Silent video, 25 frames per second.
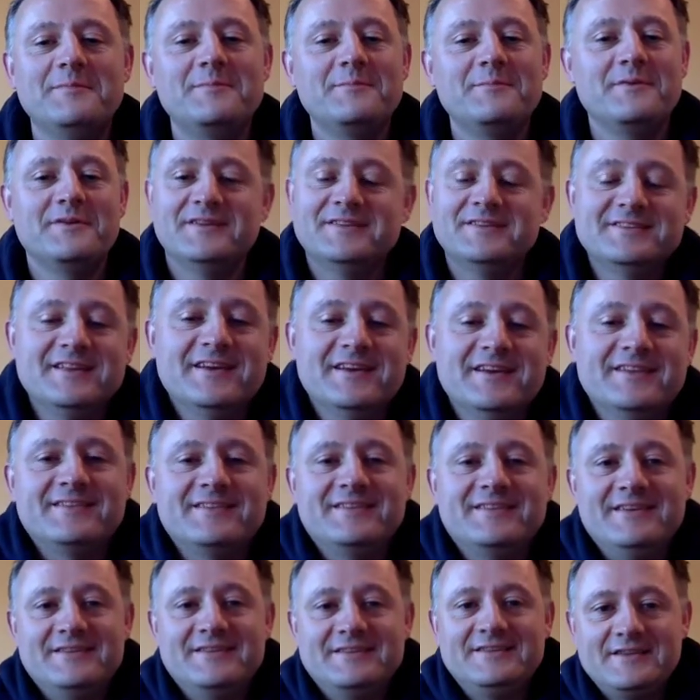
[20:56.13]
But it's
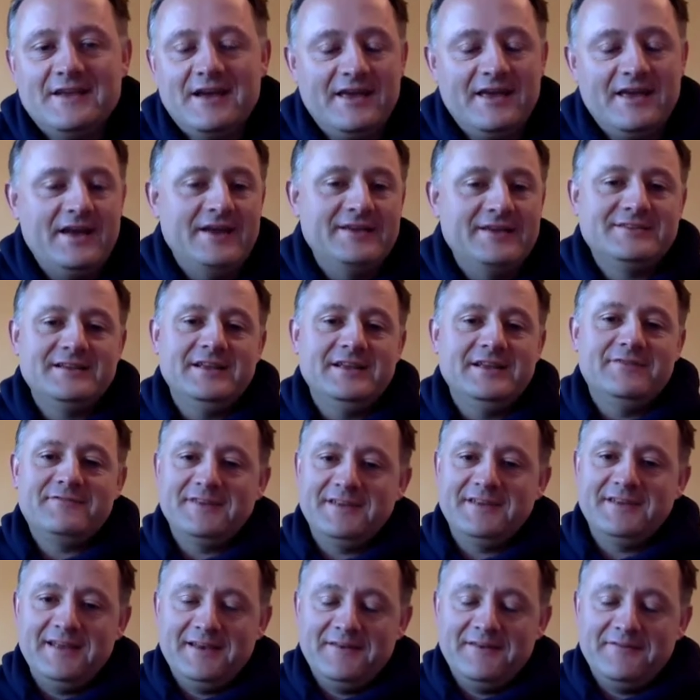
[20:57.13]
not, I still have
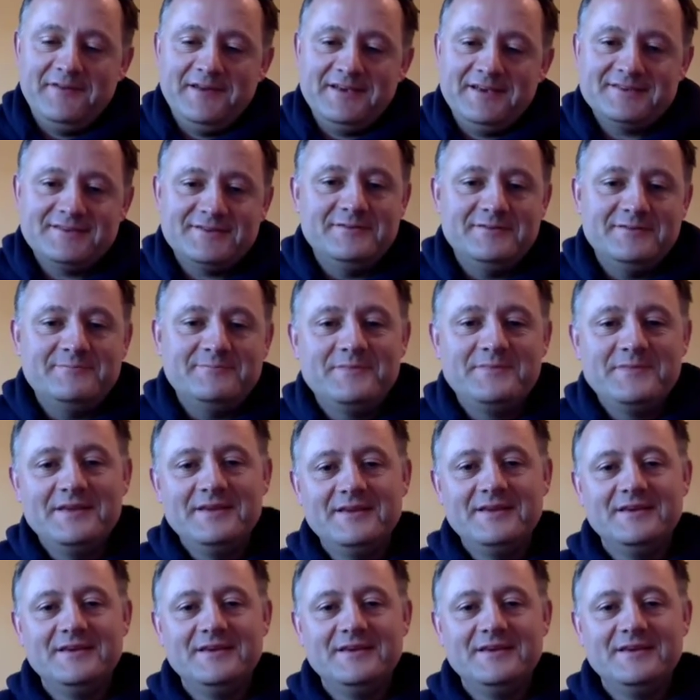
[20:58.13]
to get it fixed up. So.